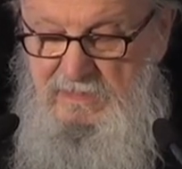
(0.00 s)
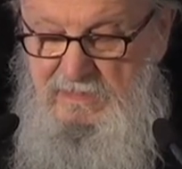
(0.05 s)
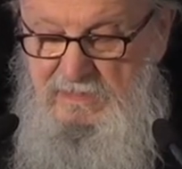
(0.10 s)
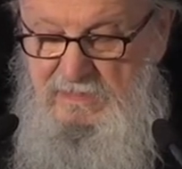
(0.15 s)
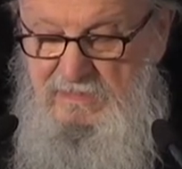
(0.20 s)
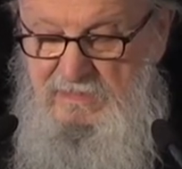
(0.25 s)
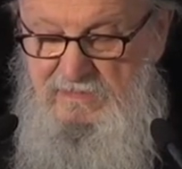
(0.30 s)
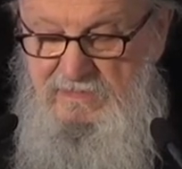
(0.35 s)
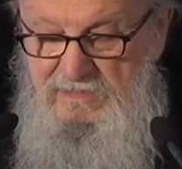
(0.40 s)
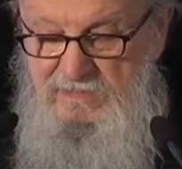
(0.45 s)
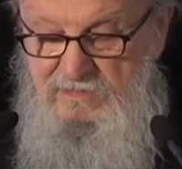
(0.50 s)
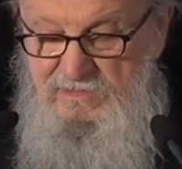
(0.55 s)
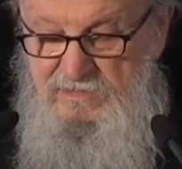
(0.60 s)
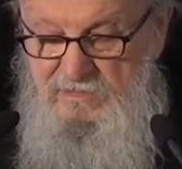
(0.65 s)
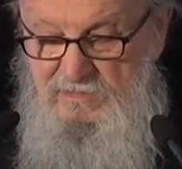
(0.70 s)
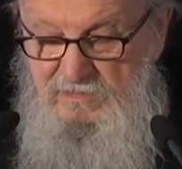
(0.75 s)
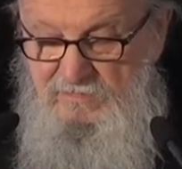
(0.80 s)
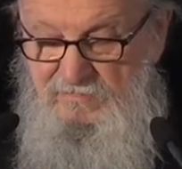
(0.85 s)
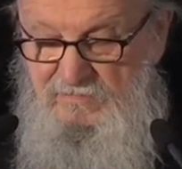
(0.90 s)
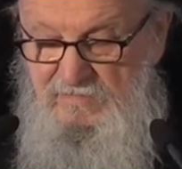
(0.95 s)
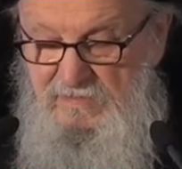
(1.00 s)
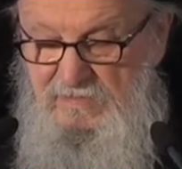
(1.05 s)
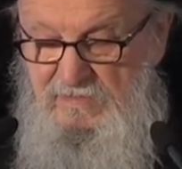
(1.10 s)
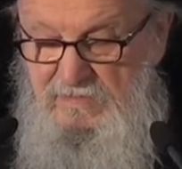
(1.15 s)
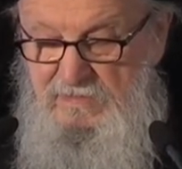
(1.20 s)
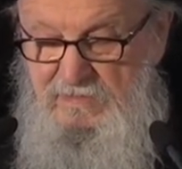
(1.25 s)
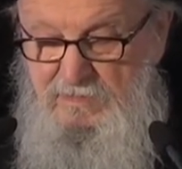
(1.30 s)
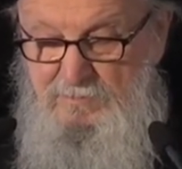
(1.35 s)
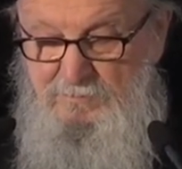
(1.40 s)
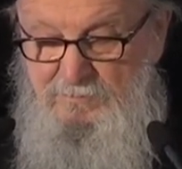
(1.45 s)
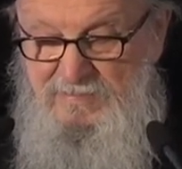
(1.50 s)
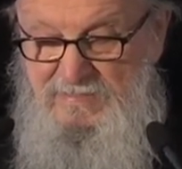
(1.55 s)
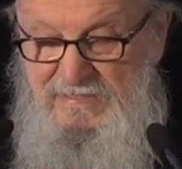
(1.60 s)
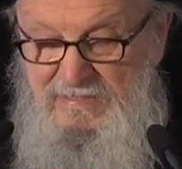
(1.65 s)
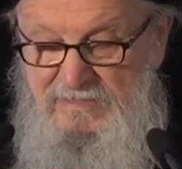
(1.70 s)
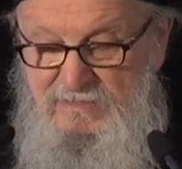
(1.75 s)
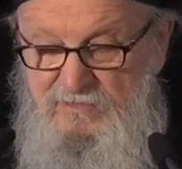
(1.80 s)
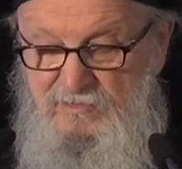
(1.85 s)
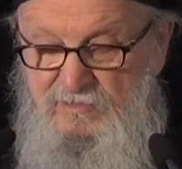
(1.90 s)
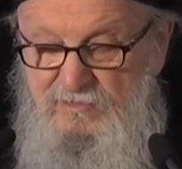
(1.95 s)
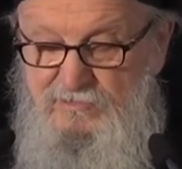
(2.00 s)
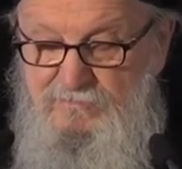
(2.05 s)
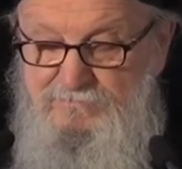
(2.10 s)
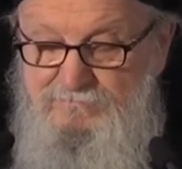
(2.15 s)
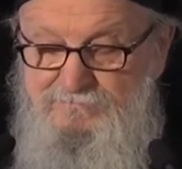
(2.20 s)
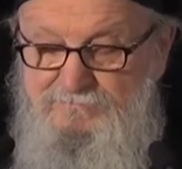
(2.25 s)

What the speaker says: In this very place,